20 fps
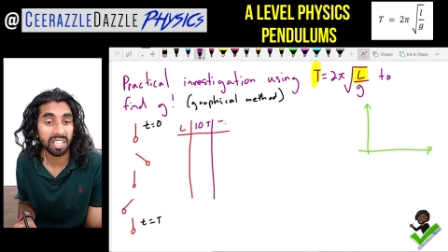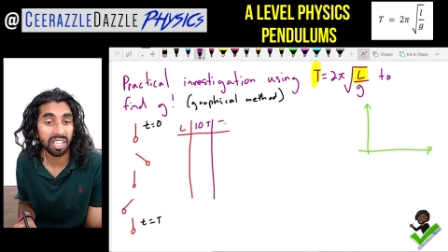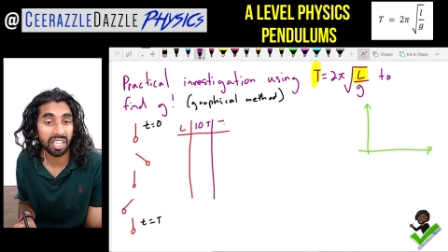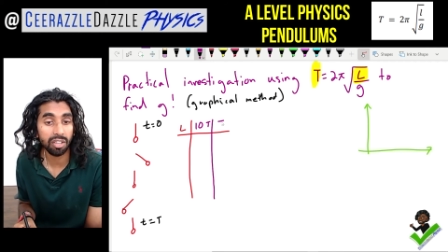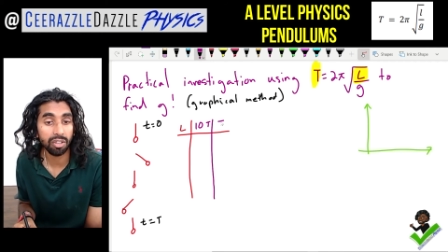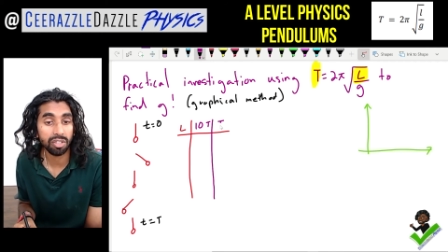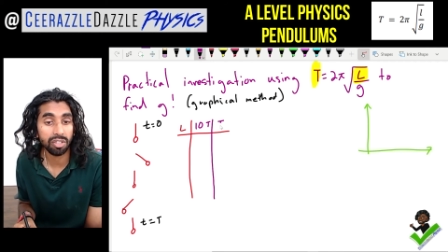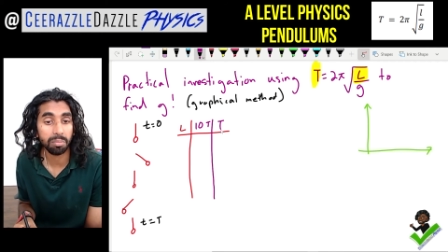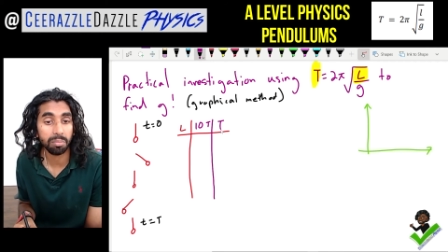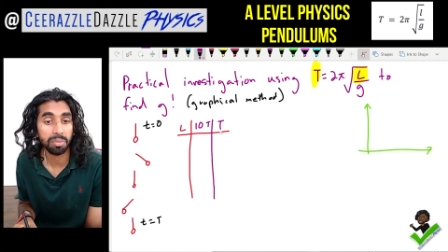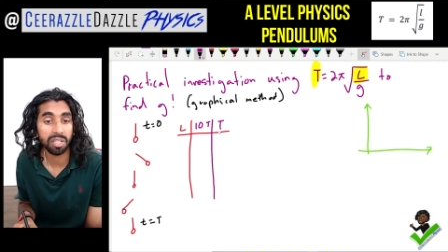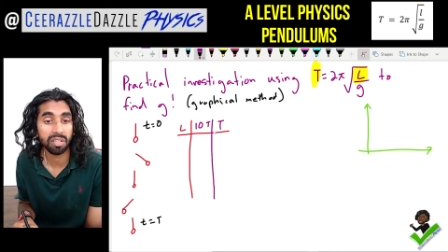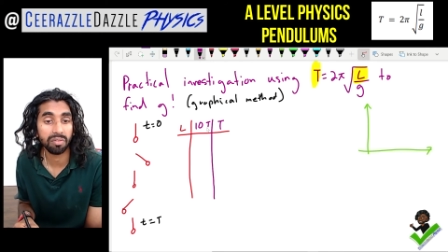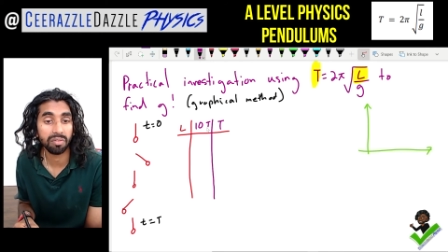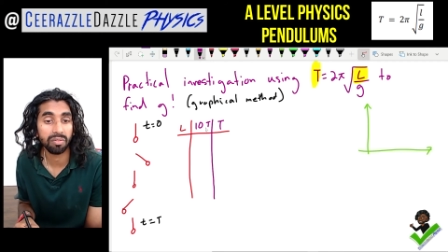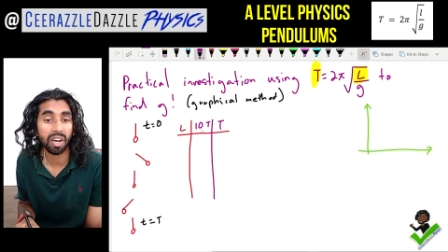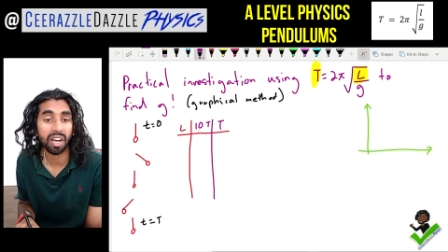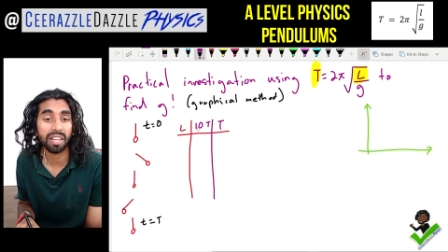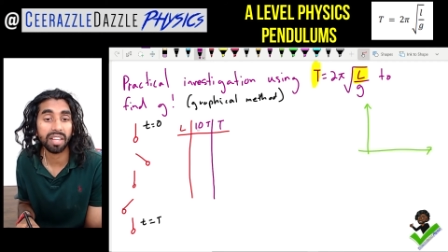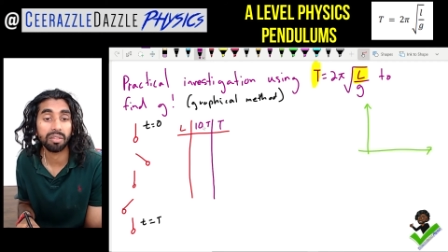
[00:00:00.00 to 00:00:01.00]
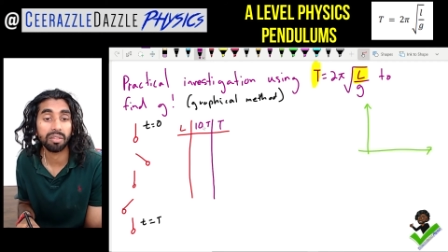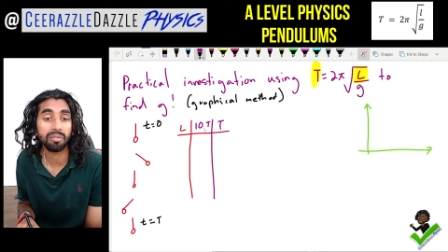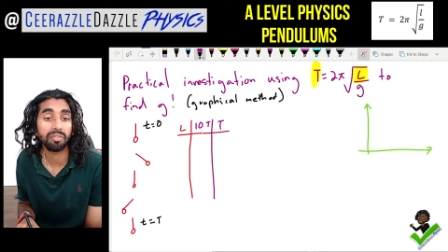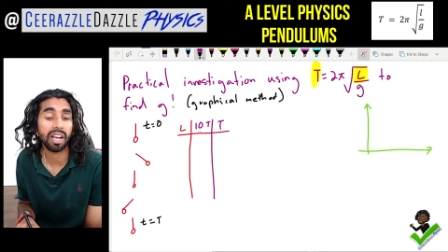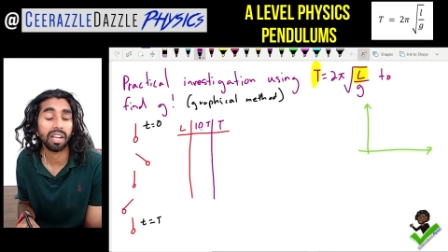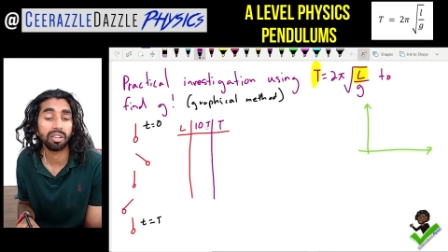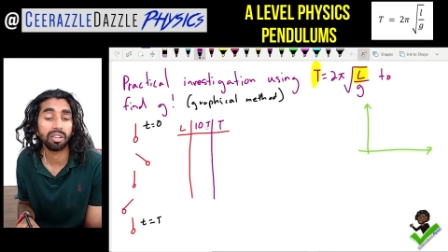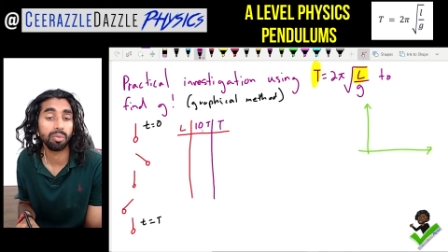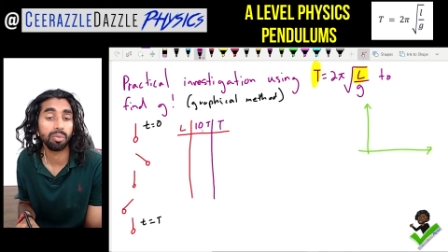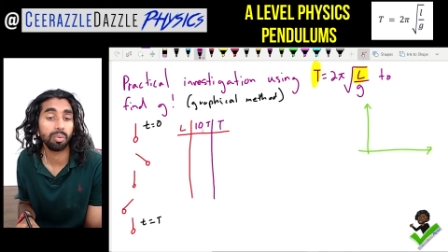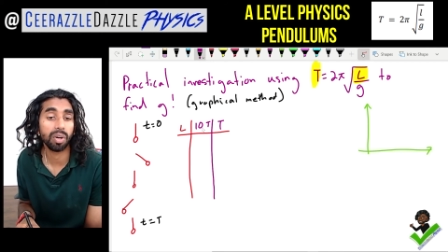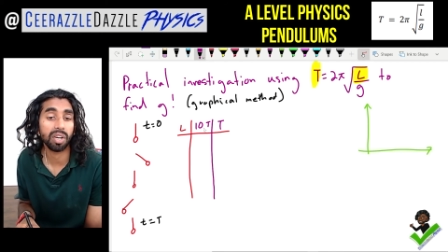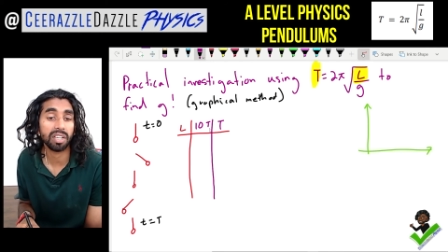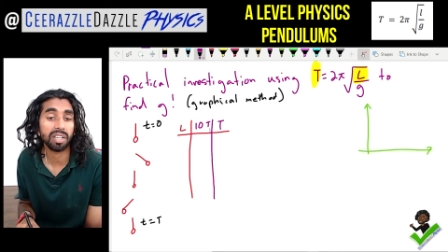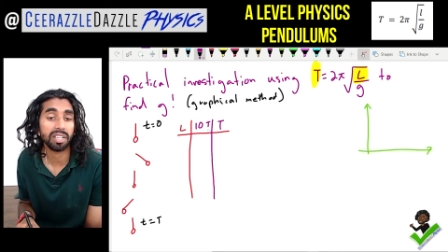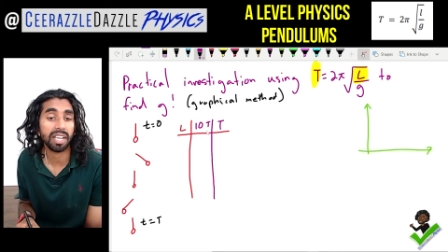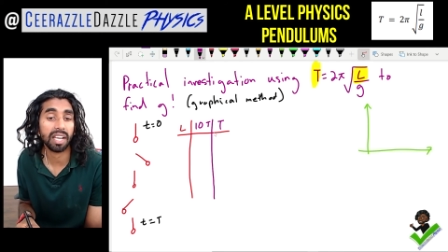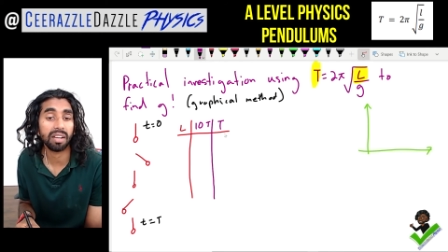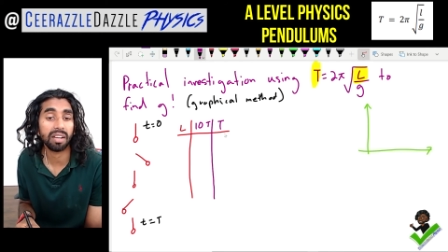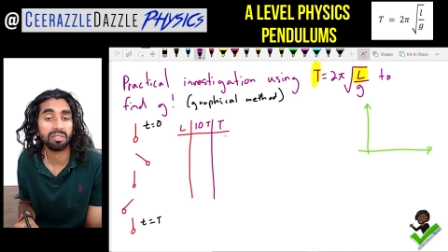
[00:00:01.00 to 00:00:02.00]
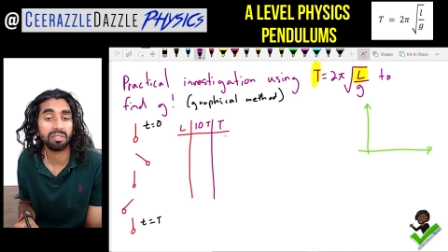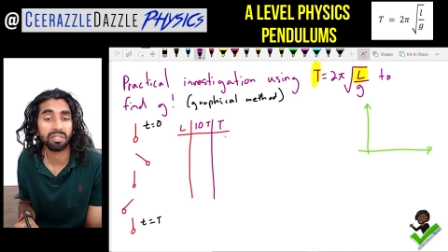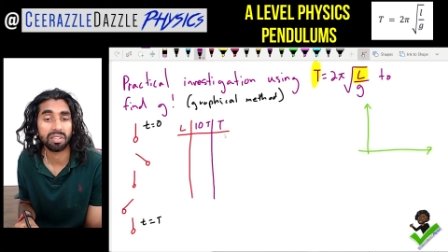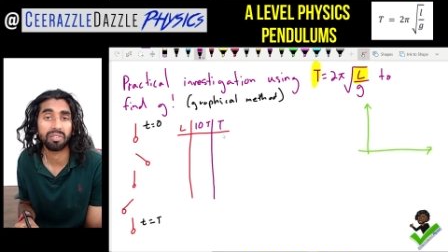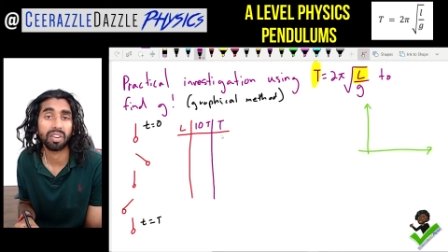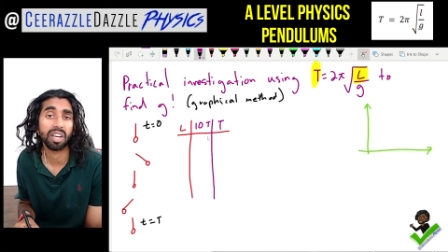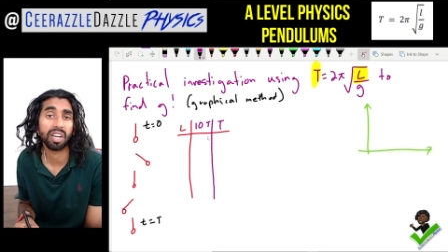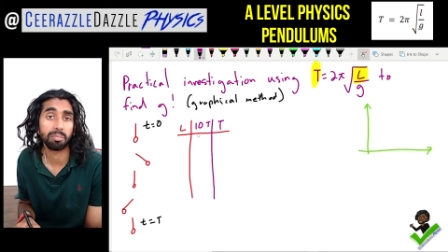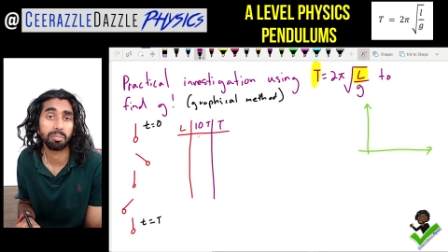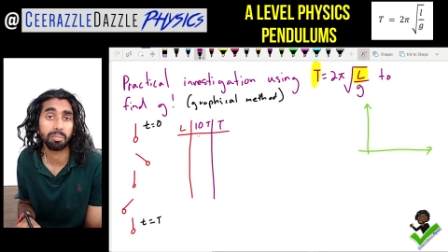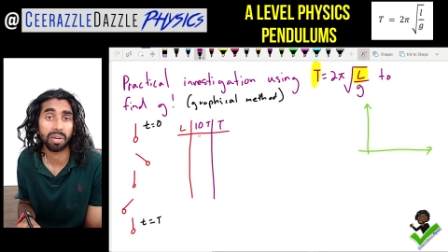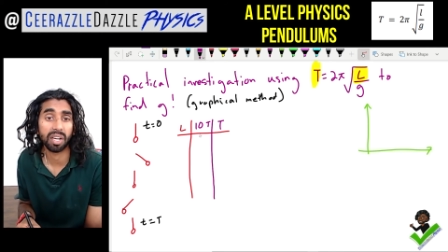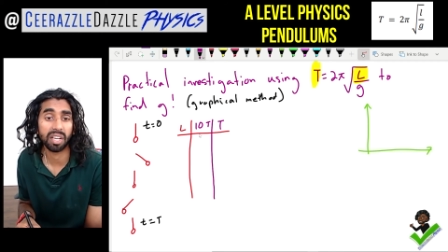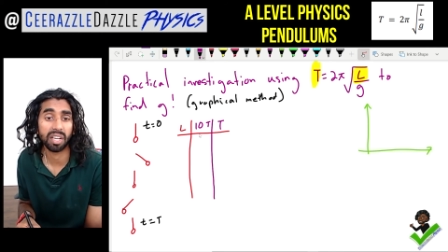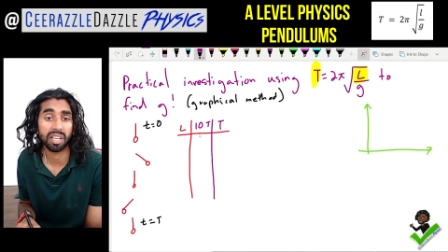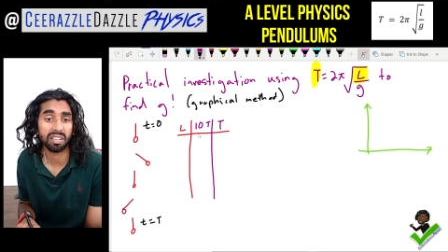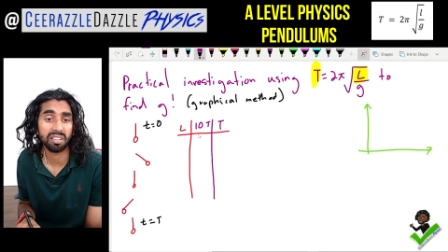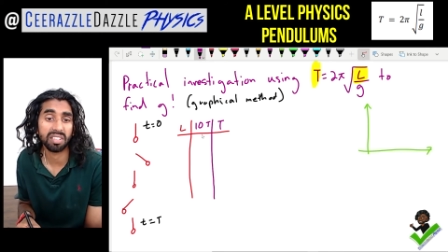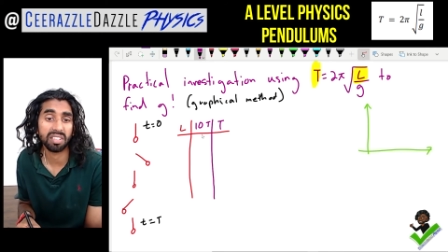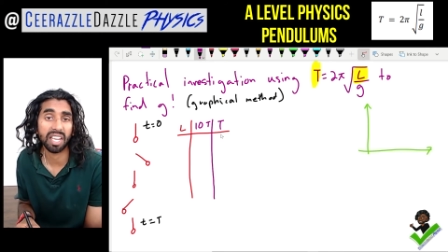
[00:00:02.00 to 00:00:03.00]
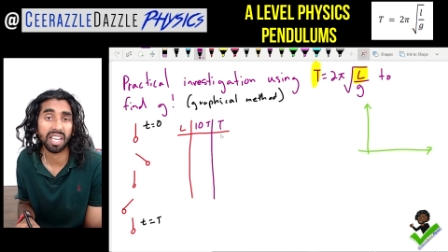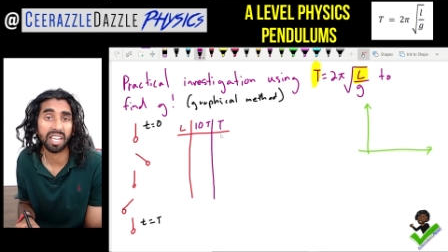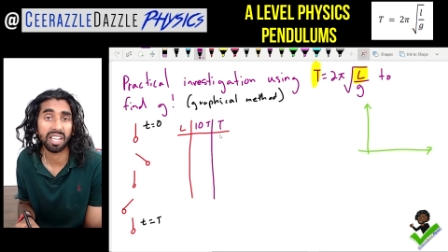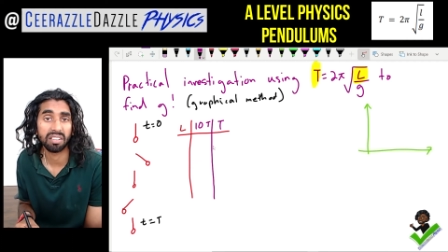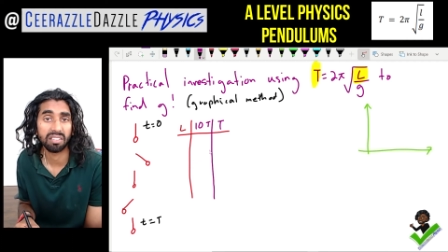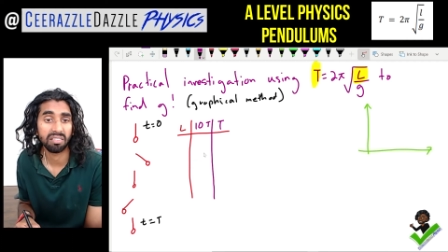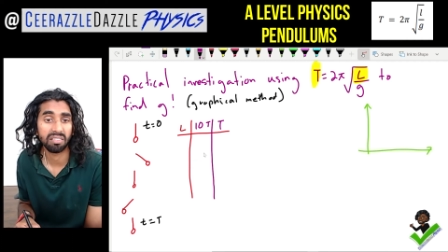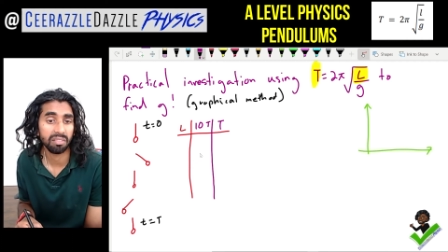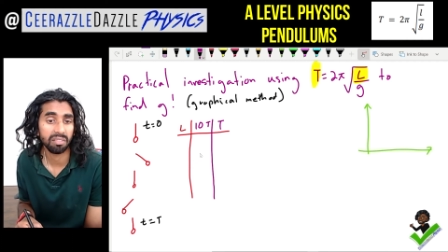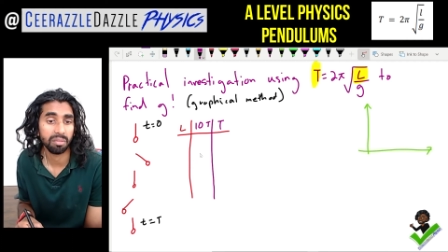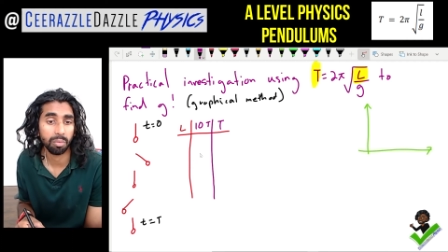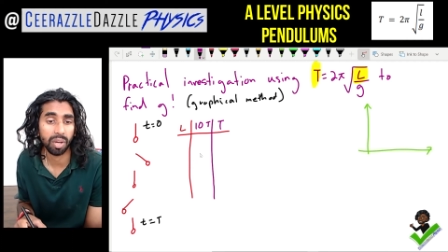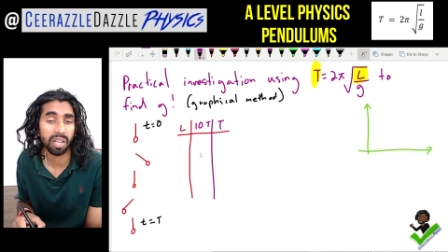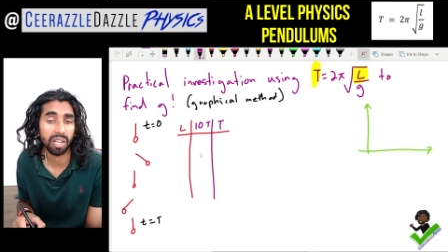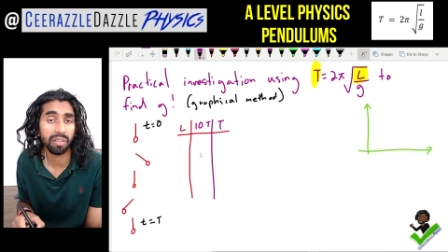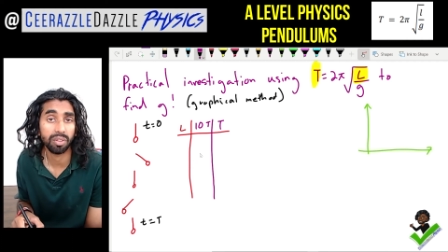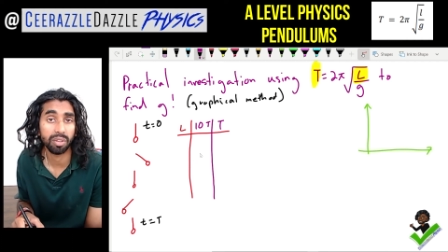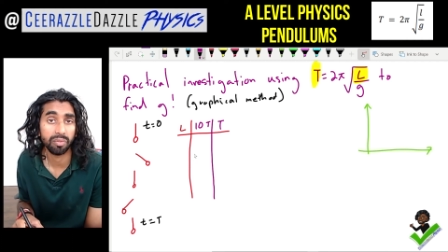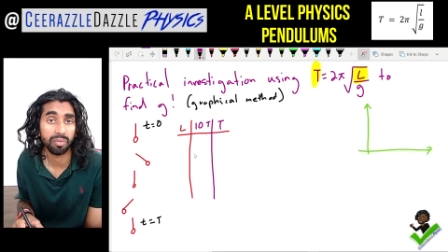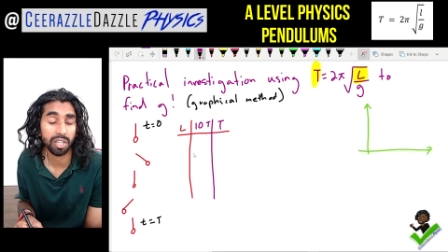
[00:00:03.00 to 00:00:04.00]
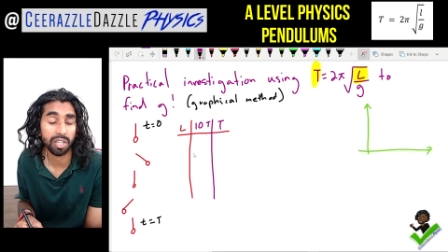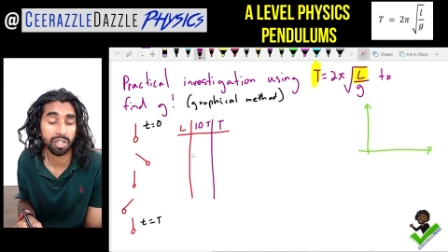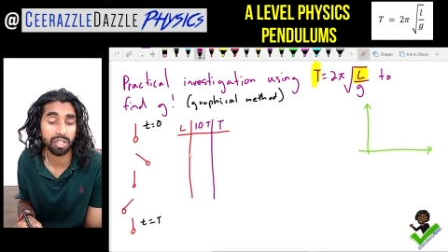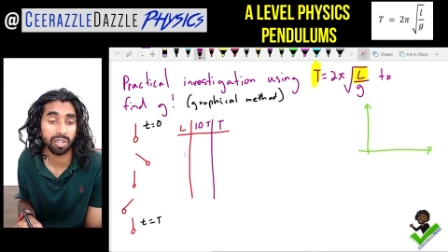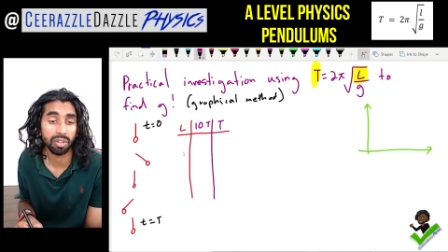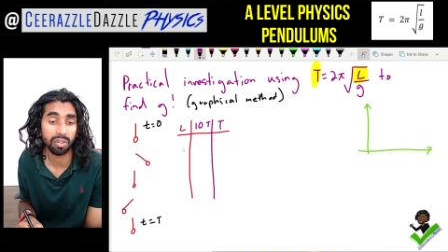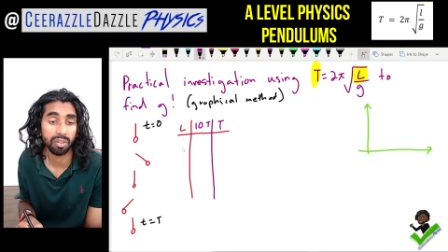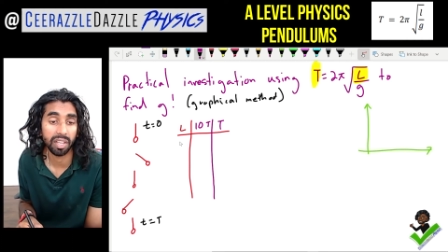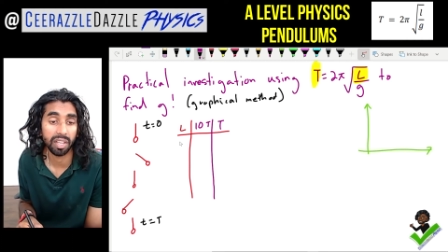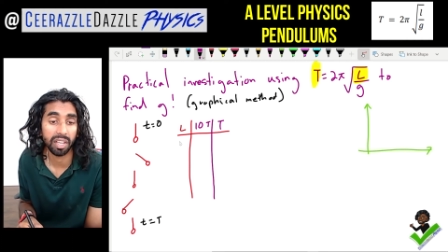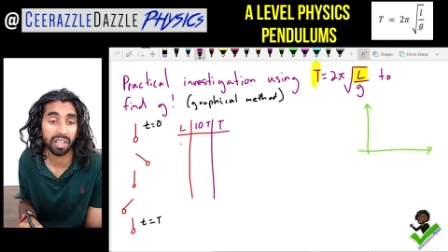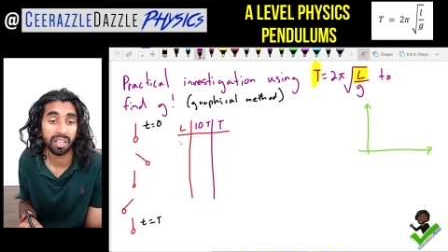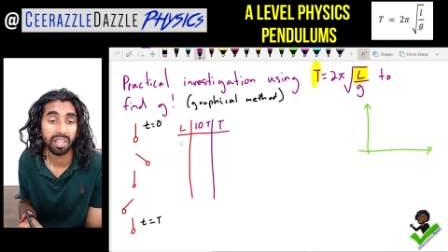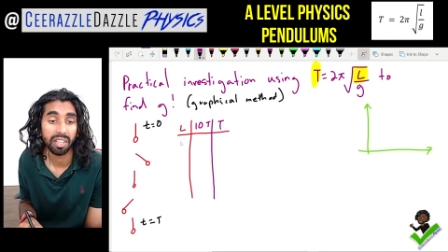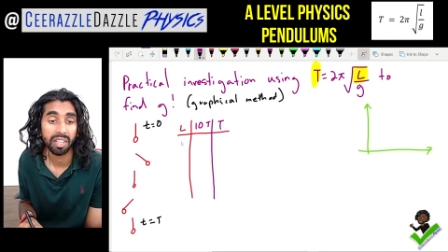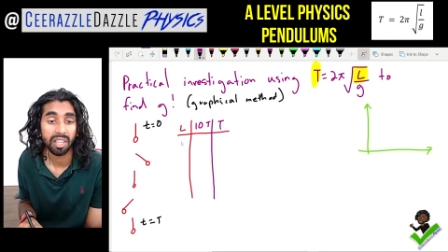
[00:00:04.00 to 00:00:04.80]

you simply divide the value worked out divided by 10, wherever you've actually got there.